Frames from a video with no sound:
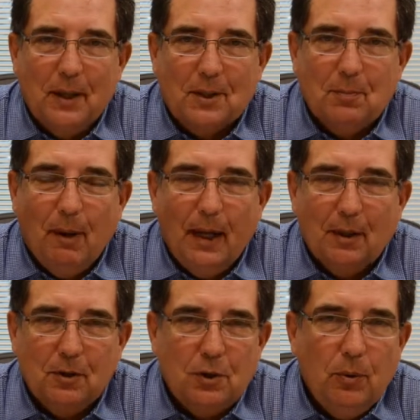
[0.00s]
It's
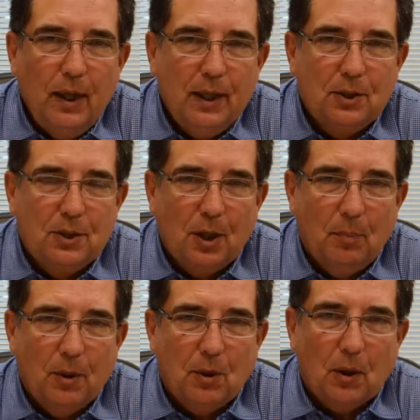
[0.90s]
Mike. Let's go ahead and
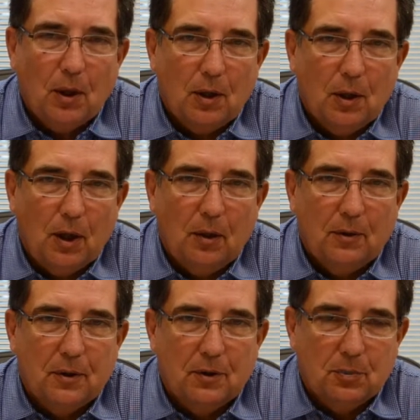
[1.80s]
jump into our call
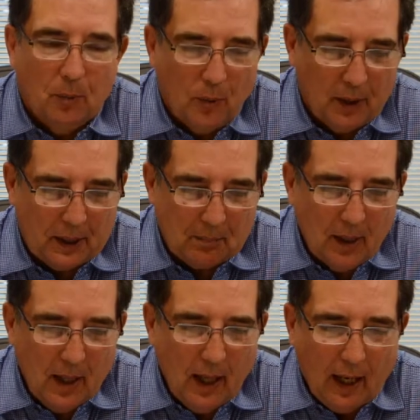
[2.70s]
this morning.
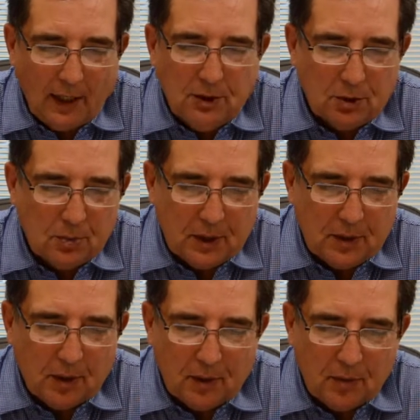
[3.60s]
I just
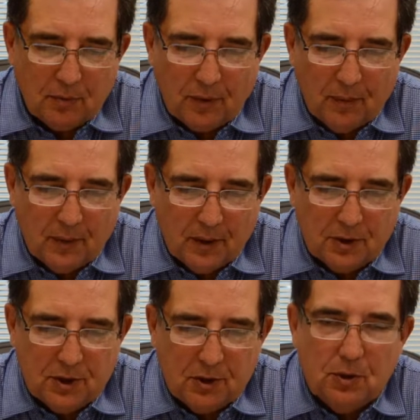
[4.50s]
returned from the
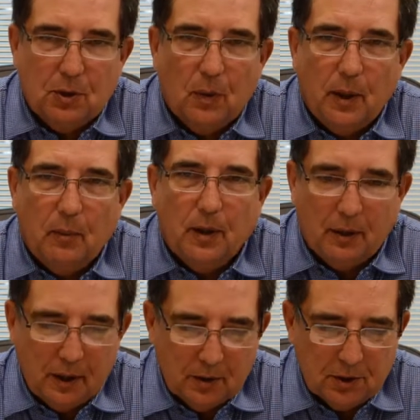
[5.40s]
Century 21
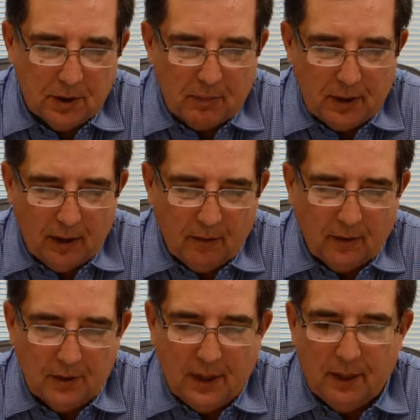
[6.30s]
Leadership
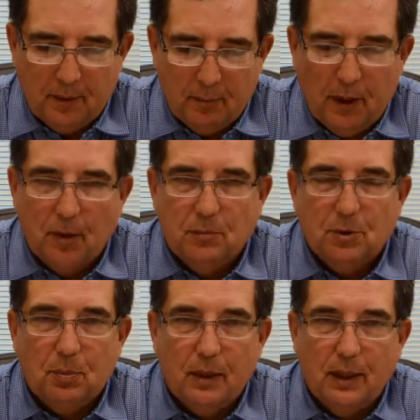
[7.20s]
Conference out in Palm
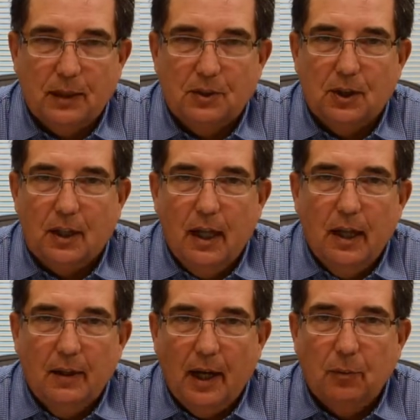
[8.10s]
Springs, and
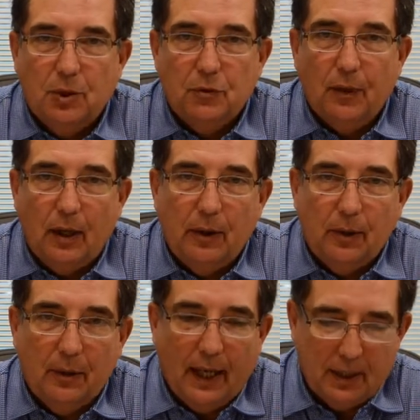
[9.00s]
that was
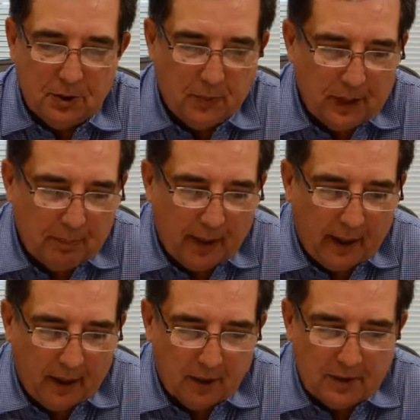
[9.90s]
followed last week
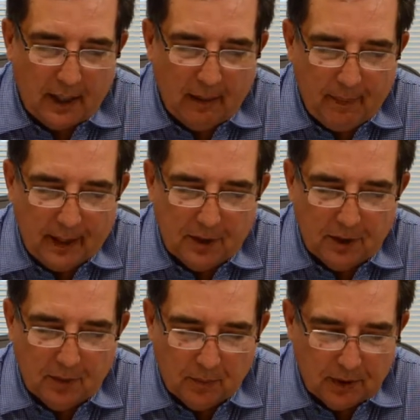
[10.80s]
by our Top
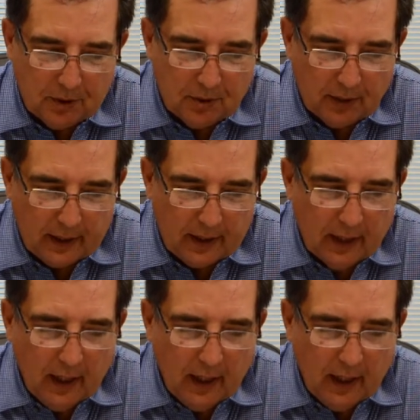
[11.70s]
Agent Retreat.